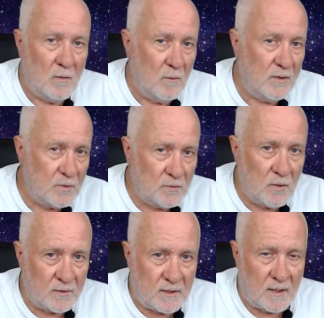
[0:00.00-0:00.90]
We should
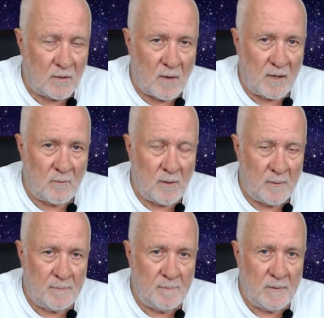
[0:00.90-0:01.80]
not denigrate
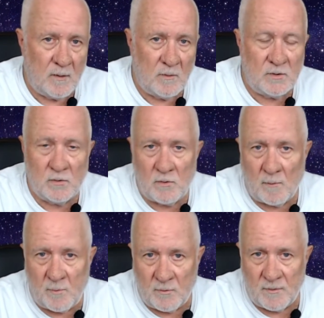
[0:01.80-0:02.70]
women, we should not
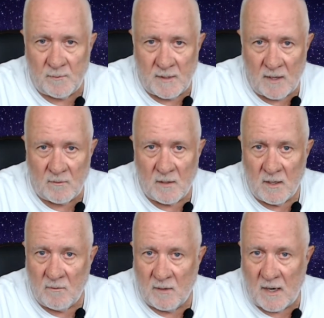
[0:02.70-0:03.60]
put them down
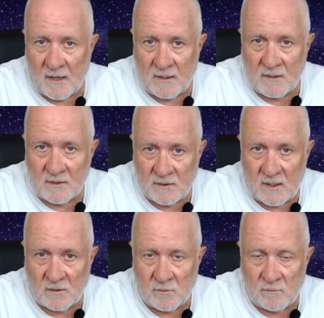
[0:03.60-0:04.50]
regarding
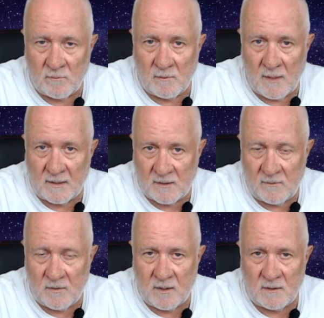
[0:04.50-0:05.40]
sexual
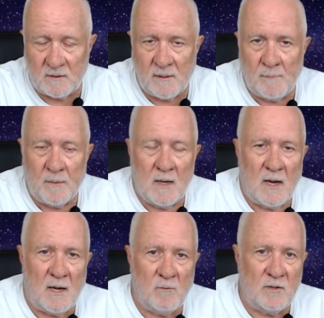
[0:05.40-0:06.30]
activities,
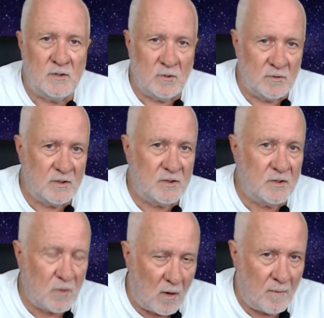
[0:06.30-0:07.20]
and we should
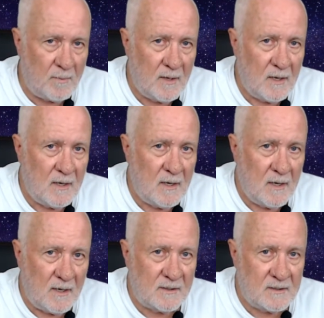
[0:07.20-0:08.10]
stop
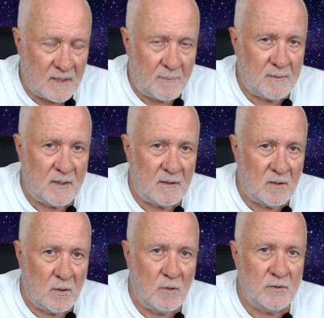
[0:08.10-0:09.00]
accepting the
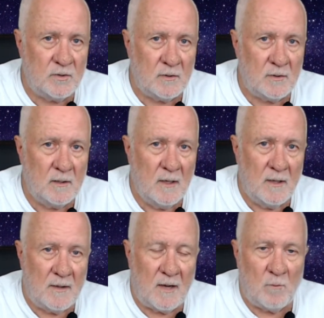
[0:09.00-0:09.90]
notion
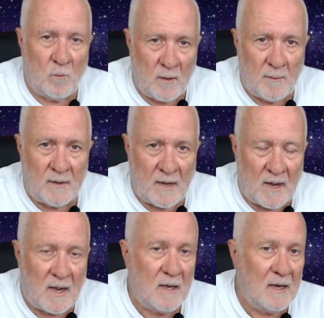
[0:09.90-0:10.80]
that women
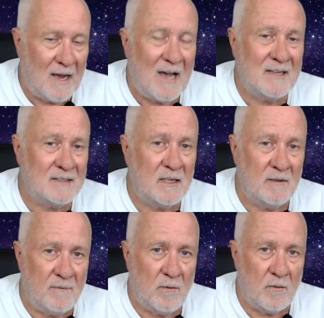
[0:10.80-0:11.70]
are asking
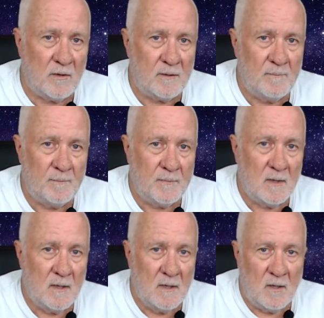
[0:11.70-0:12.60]
for it.
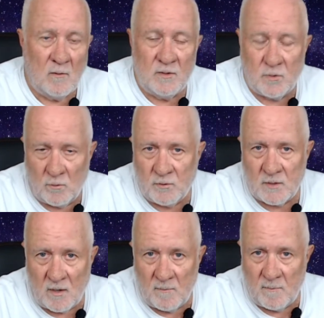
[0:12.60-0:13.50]
We should
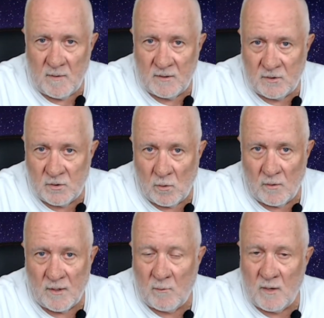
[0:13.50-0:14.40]
also ensure
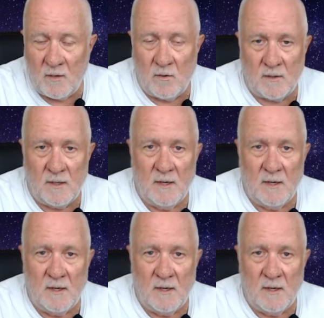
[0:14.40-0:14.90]
that we're not